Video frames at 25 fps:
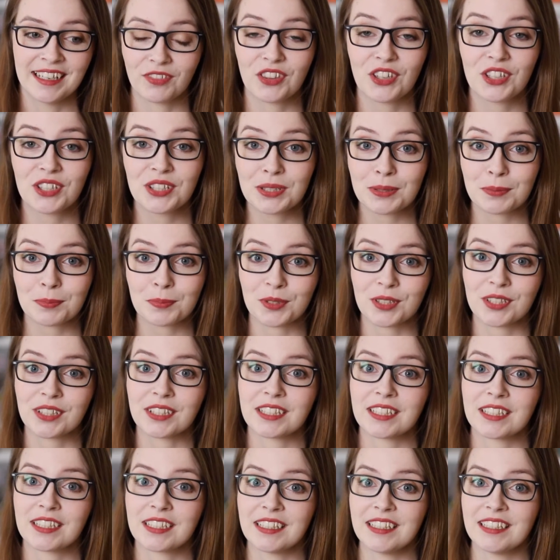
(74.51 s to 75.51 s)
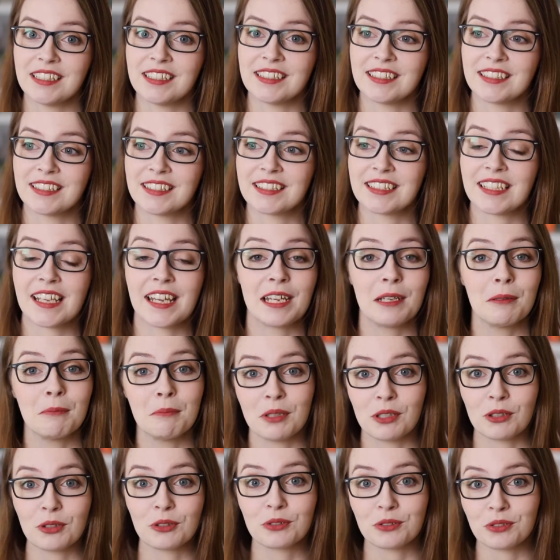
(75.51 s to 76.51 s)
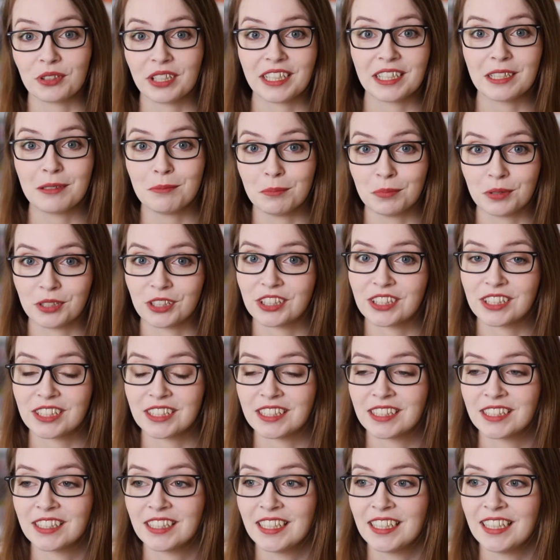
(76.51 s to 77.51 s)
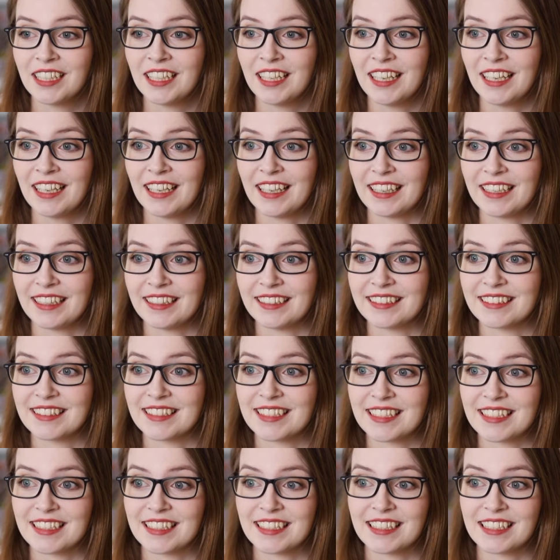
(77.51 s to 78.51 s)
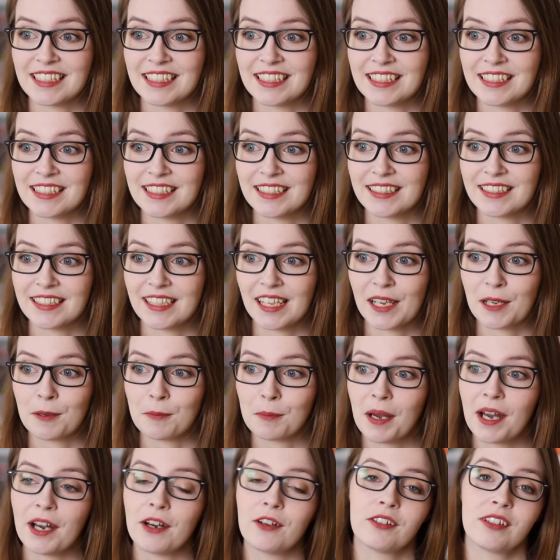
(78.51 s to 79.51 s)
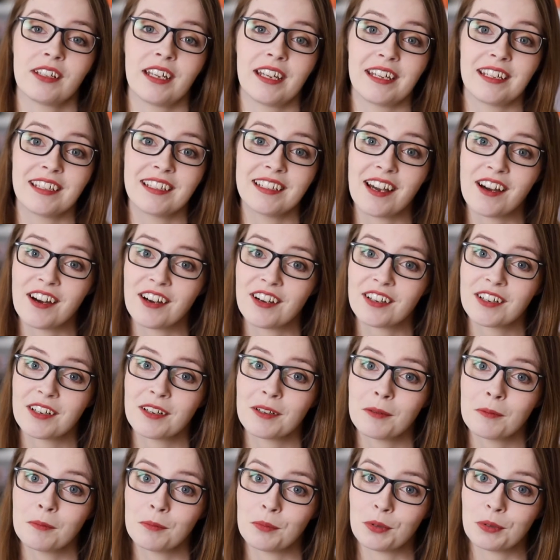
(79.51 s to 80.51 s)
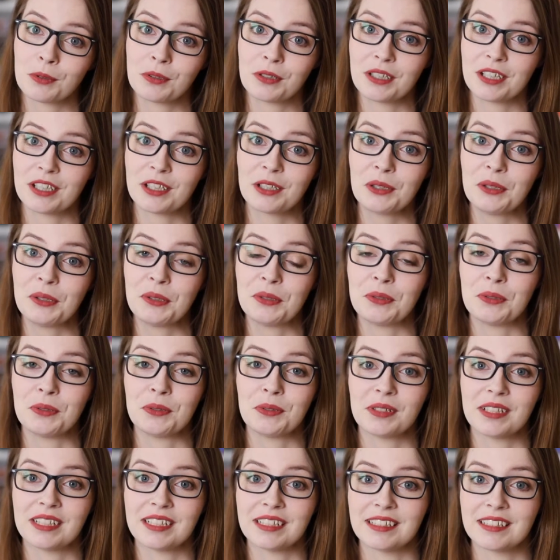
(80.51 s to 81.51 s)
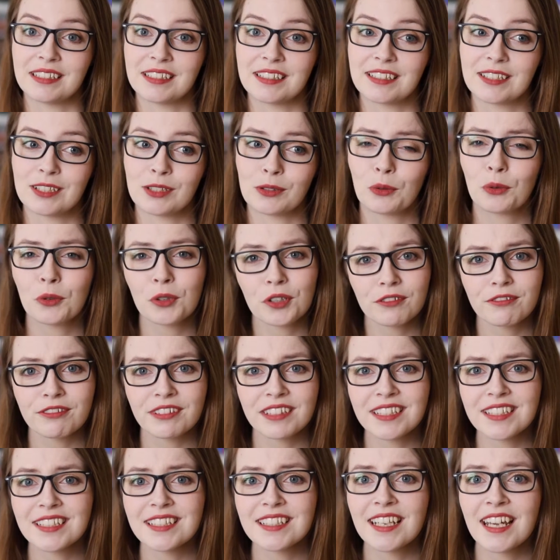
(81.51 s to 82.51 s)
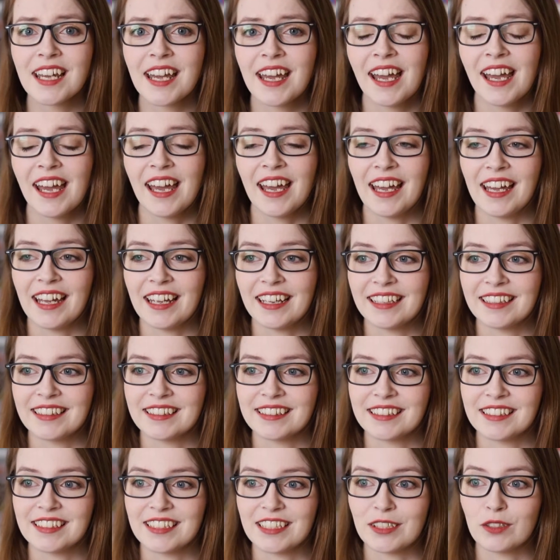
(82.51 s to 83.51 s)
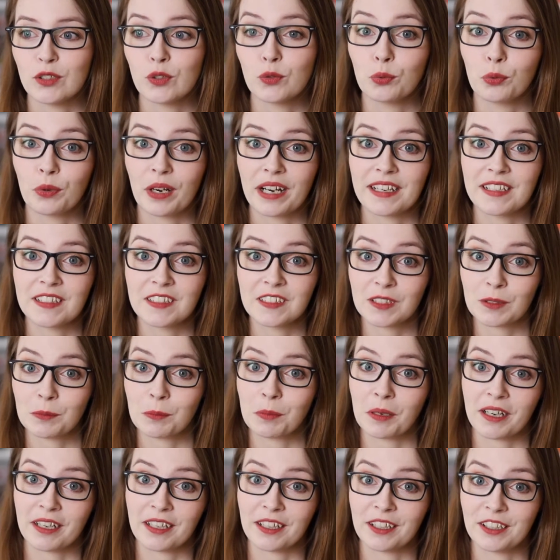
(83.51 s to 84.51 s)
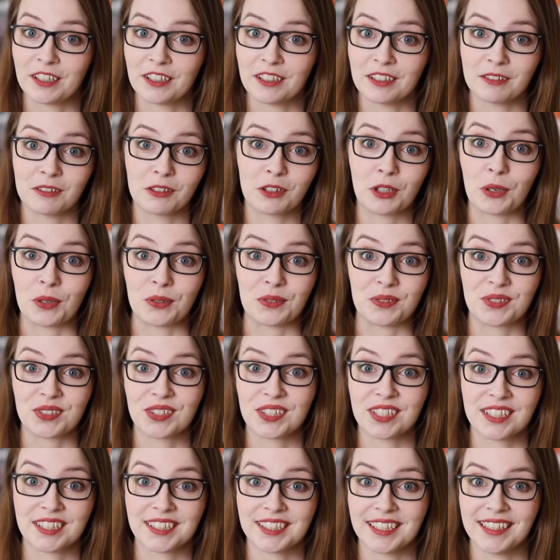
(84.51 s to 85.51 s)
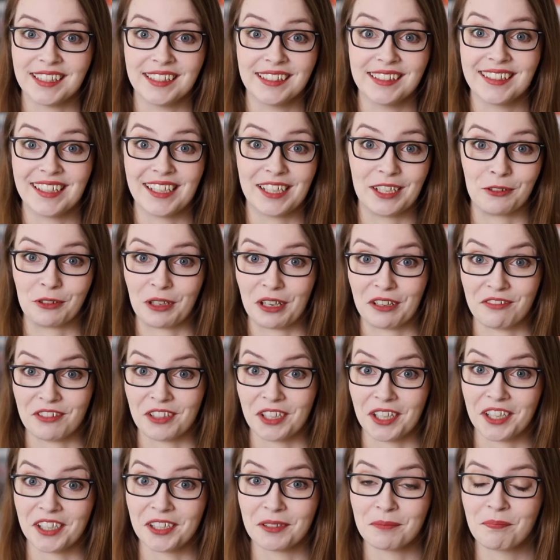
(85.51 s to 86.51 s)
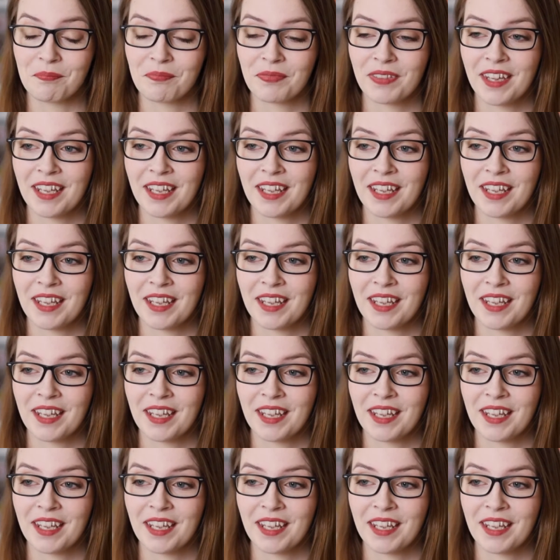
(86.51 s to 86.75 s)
this book is a middle grade book, and it is about a young boy who is orphaned and is raised by ghosts in a graveyard.